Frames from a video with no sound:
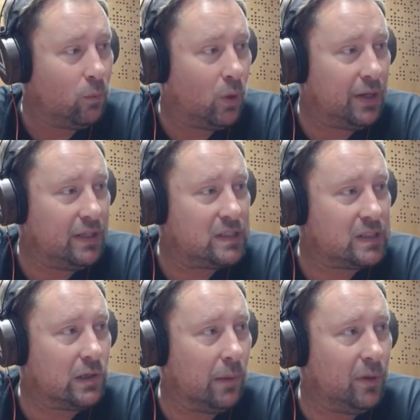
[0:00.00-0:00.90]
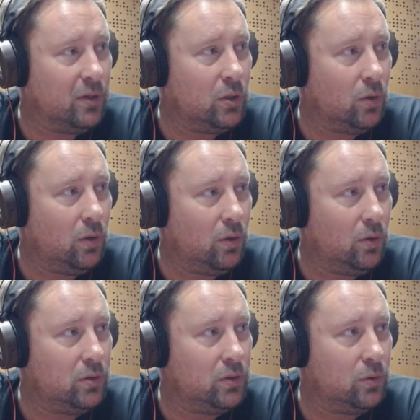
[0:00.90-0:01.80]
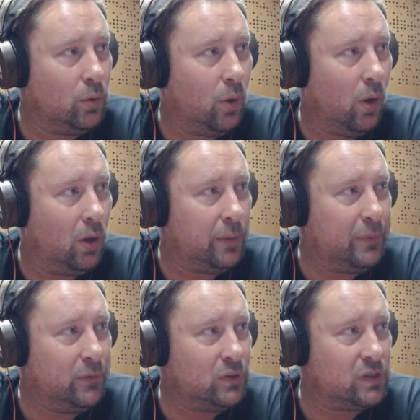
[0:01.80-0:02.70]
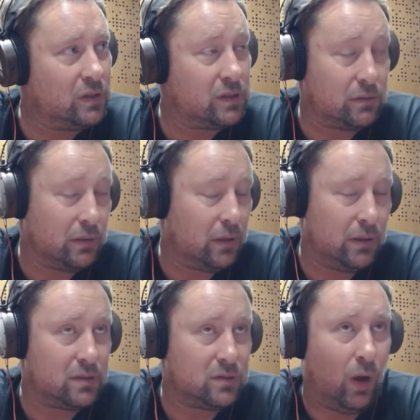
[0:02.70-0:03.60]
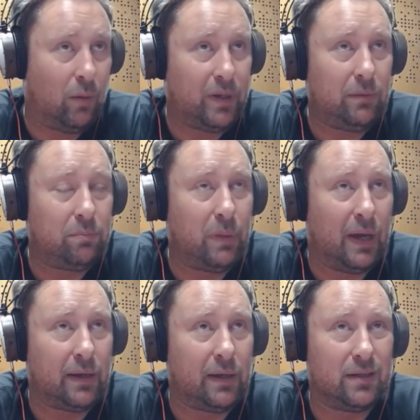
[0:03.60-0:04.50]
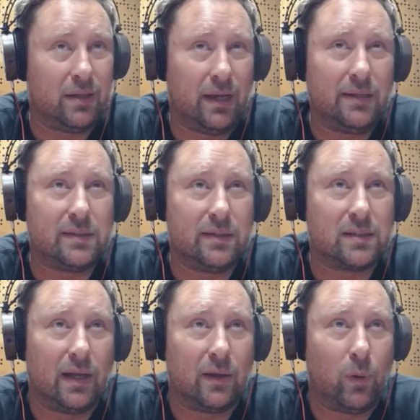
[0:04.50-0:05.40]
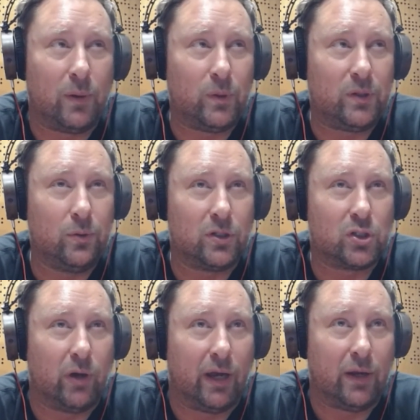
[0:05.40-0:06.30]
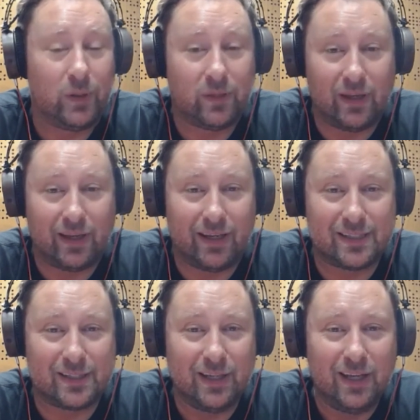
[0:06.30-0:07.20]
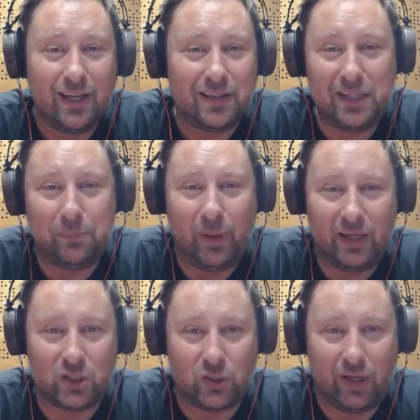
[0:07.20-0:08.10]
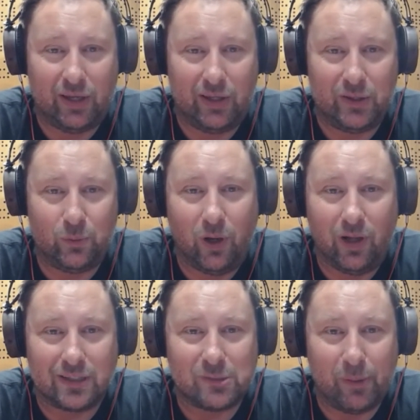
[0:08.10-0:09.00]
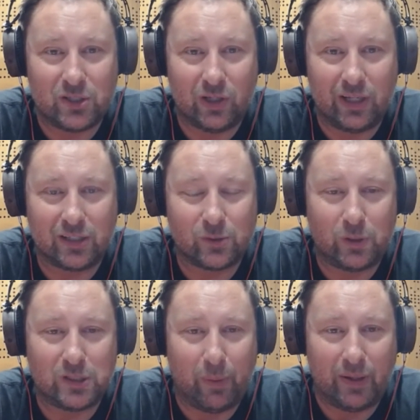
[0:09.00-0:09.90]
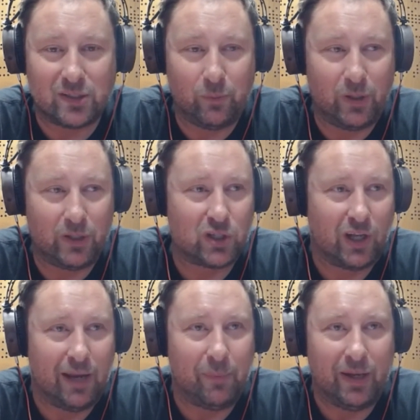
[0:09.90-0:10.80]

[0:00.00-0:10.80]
What it's common to all the producers as well, me back in the days, it's like when we do a track, we think it's the best track in the world, especially because we spend so much time.